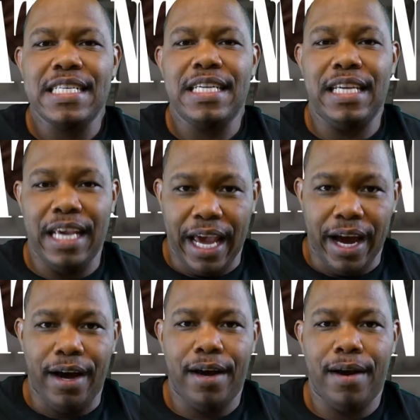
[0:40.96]

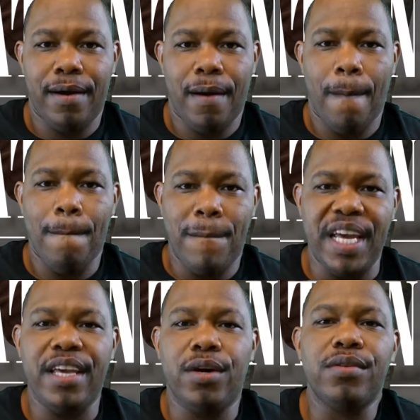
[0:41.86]
Yeah, be
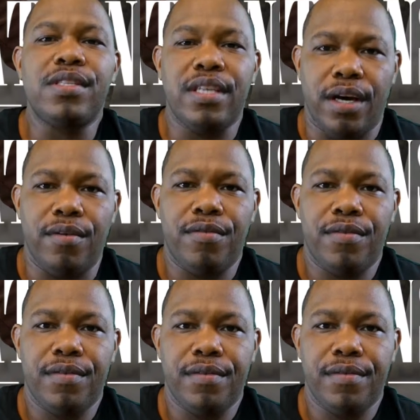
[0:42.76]
yourself.
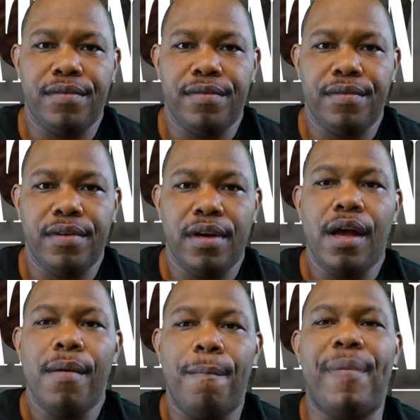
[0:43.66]

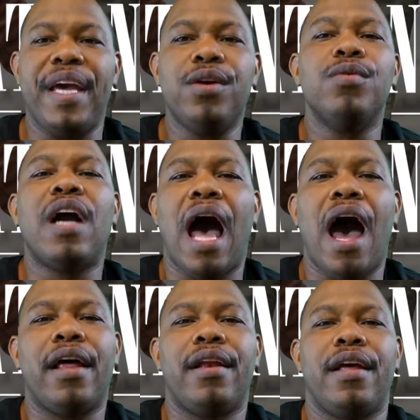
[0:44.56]
Be who
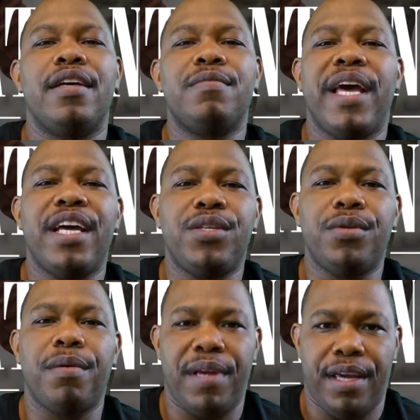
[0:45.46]
God has made you
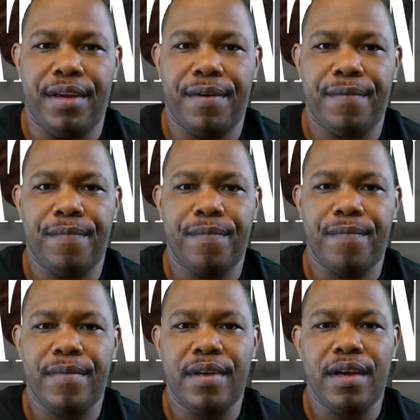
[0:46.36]
to be.
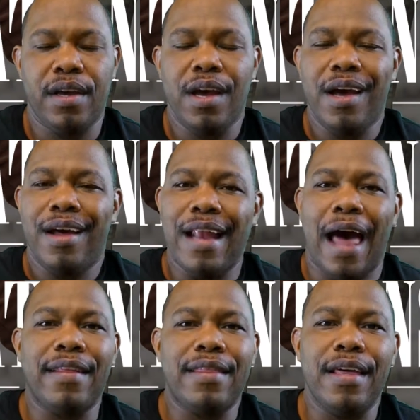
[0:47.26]

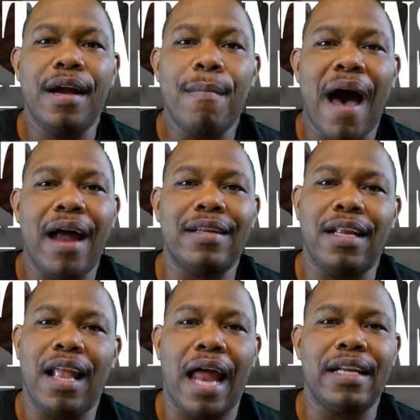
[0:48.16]
Now, the thing about it, a
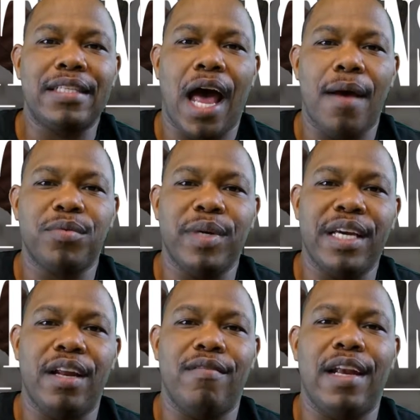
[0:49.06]
lot of times we
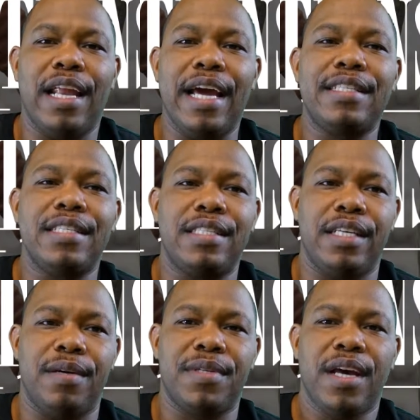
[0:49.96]
get in
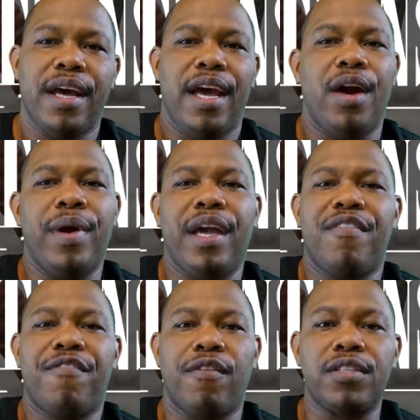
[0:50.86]
relationships and we get
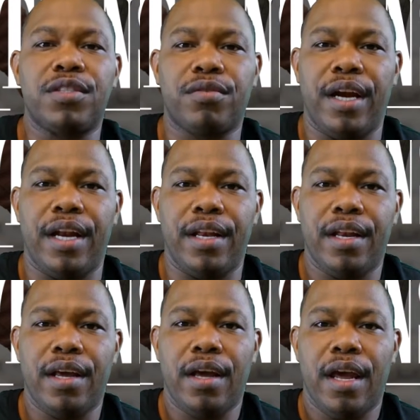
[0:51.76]
frustrated
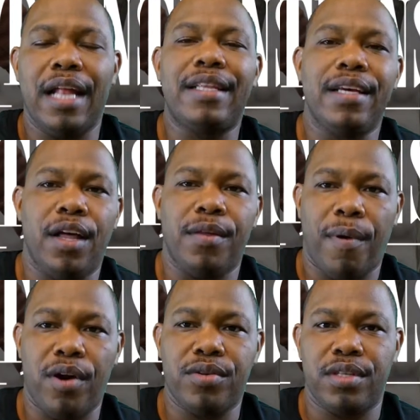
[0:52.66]
at the other
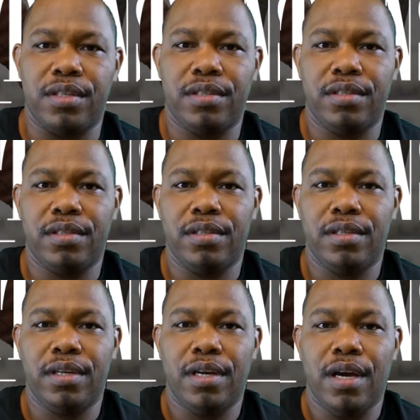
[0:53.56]

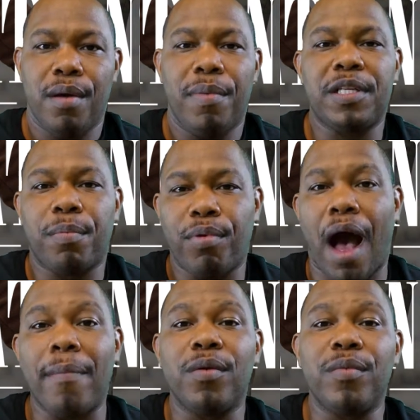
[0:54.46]
person. But the
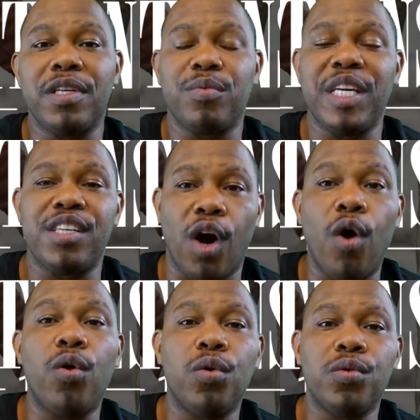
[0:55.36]
problem was we
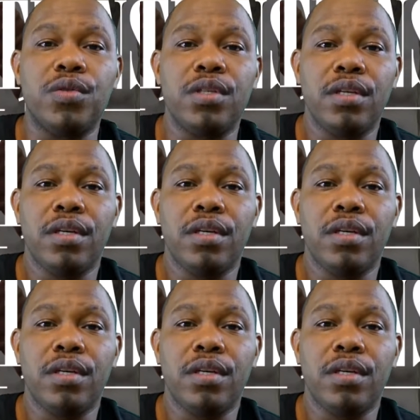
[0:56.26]
chose